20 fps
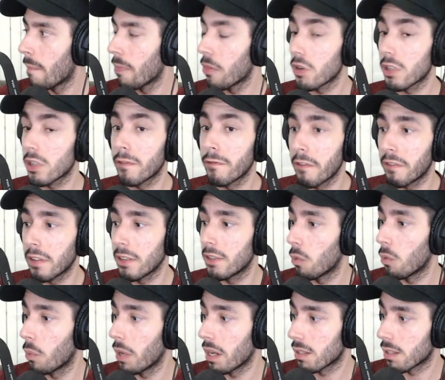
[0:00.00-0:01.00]
There's
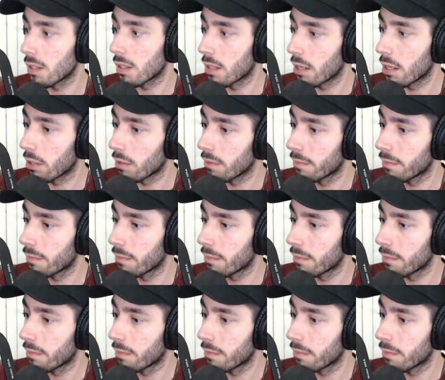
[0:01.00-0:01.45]
52 weeks in the year.